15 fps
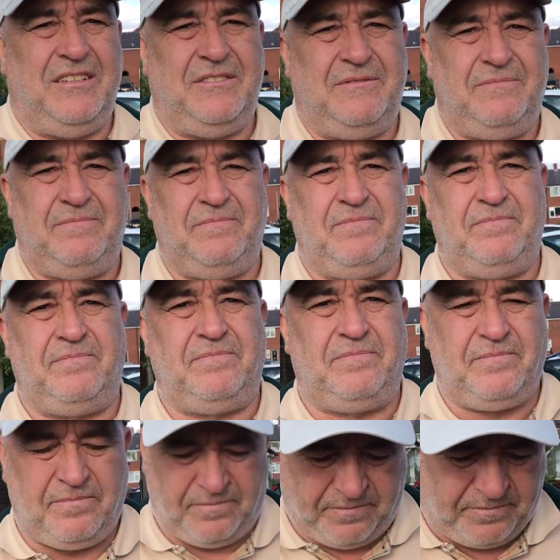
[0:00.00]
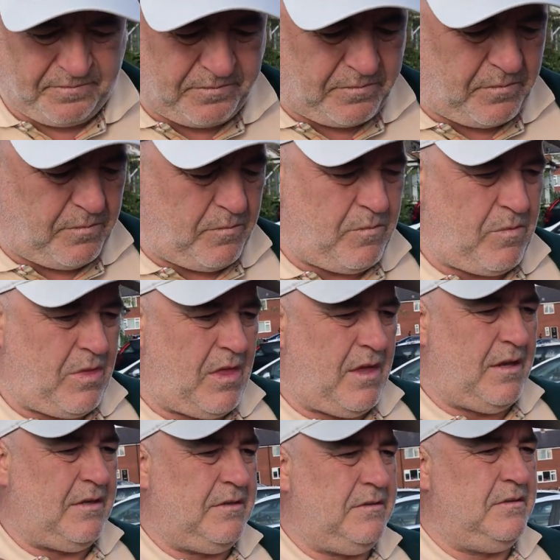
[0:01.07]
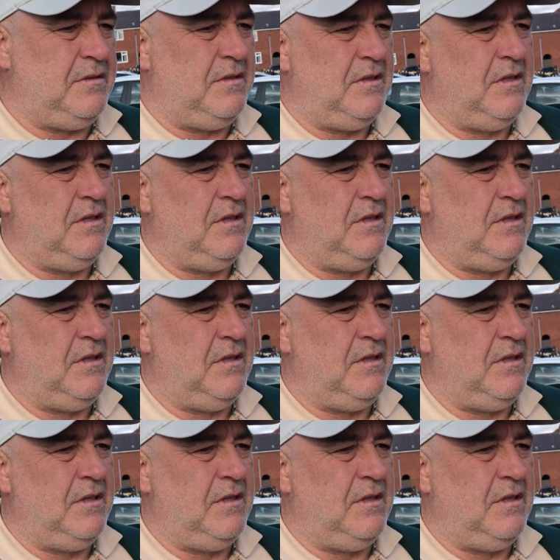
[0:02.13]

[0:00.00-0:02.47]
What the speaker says: We could have nicked it, but I think a draw.